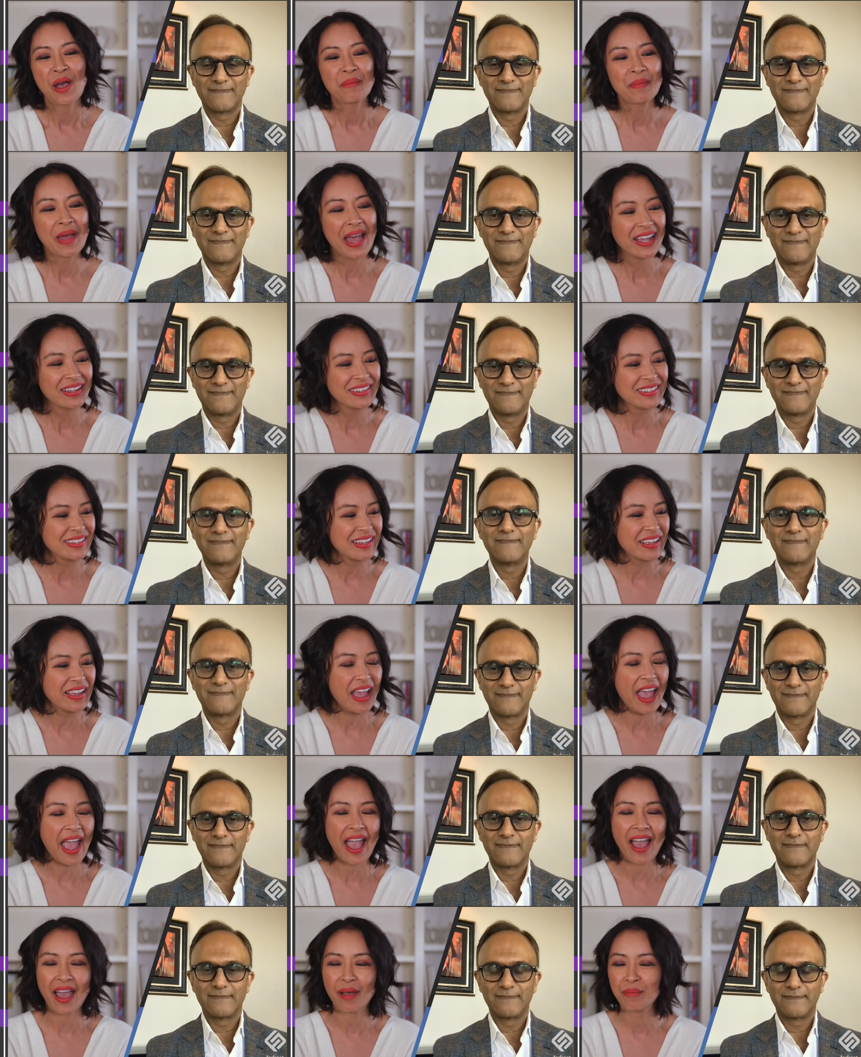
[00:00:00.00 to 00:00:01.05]
Speaker 1: Max,
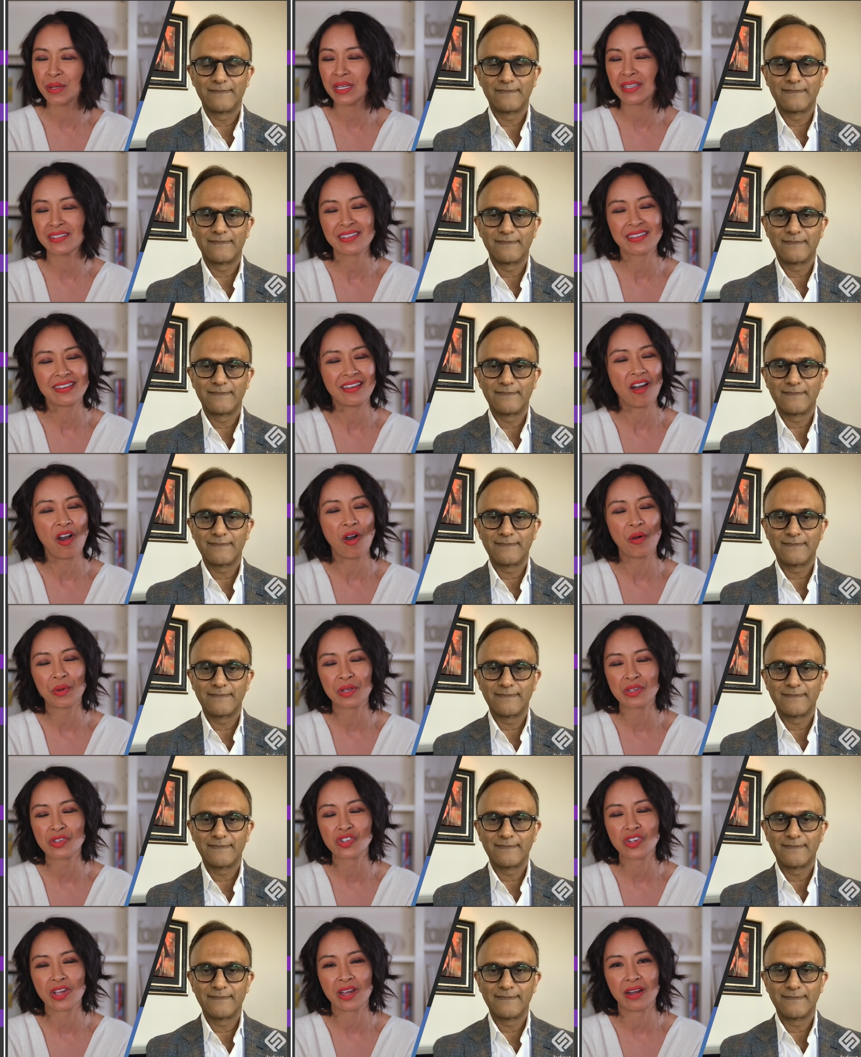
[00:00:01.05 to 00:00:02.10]
happy to
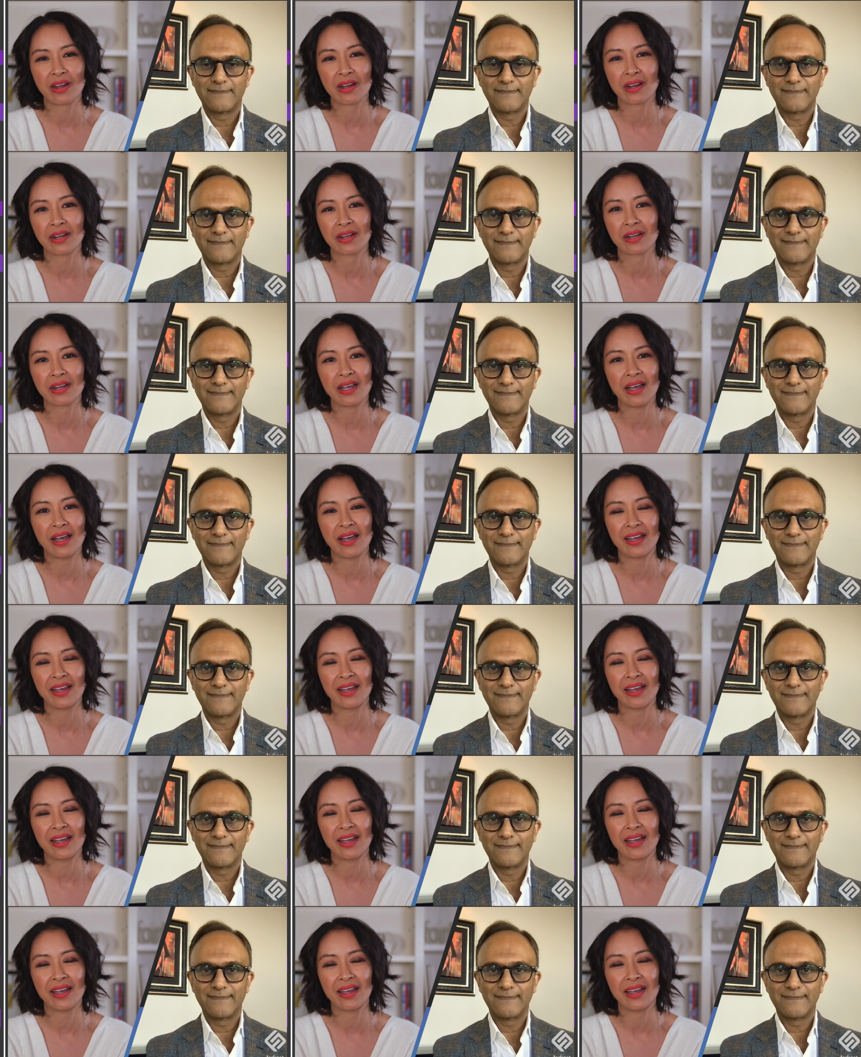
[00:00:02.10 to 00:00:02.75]
always share,